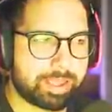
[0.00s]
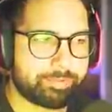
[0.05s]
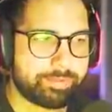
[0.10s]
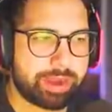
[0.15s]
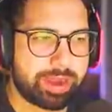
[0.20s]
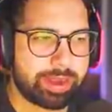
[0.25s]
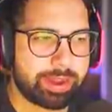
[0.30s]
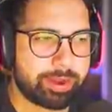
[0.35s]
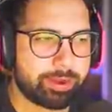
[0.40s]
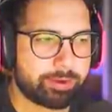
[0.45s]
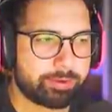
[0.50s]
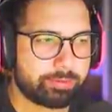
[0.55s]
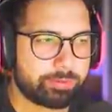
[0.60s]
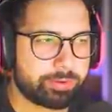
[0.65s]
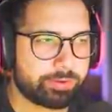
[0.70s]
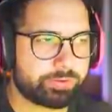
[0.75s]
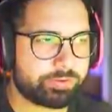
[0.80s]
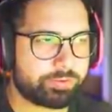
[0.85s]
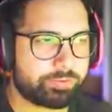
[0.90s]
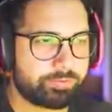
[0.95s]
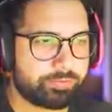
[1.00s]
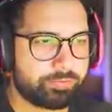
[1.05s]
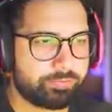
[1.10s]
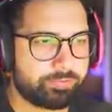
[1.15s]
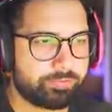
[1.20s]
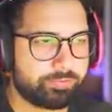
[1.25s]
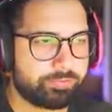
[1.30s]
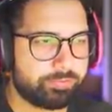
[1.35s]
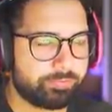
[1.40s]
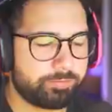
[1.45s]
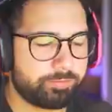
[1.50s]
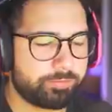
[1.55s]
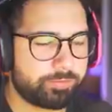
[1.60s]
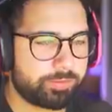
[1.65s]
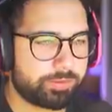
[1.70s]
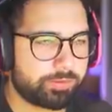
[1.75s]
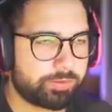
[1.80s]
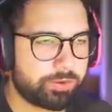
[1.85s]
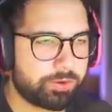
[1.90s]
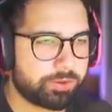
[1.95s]
I'm not here. Just
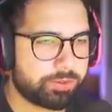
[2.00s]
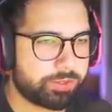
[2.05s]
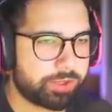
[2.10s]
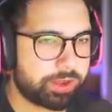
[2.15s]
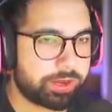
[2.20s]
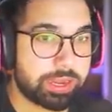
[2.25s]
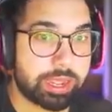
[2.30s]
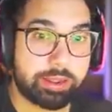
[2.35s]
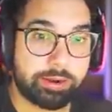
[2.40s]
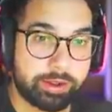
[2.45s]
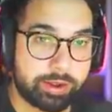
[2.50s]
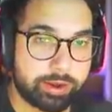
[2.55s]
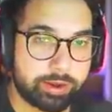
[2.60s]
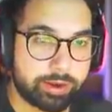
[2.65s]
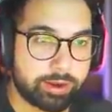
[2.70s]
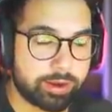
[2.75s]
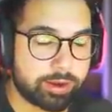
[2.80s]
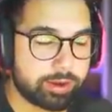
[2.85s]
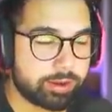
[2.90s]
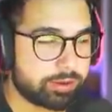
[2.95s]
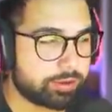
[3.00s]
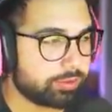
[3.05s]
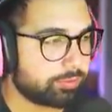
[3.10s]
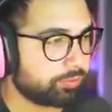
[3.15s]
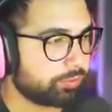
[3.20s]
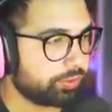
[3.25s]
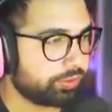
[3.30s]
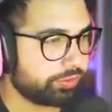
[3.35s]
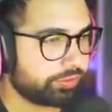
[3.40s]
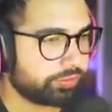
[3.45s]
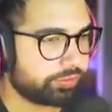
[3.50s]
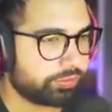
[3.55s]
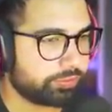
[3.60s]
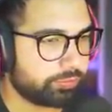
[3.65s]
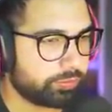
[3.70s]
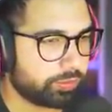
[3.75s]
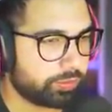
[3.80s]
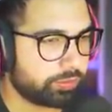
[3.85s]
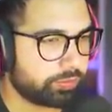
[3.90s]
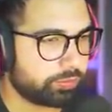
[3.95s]
do your thing down there, and then we'll just,
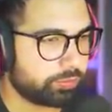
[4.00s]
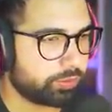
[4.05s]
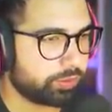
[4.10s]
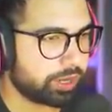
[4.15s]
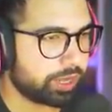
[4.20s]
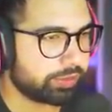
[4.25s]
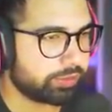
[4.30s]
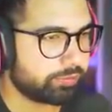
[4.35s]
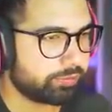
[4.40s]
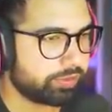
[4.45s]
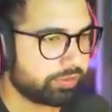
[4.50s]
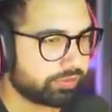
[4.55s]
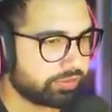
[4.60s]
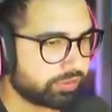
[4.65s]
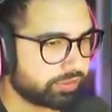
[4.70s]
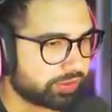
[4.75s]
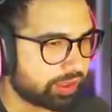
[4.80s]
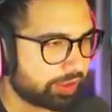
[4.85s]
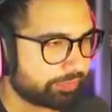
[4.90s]
we'll, we'll get to business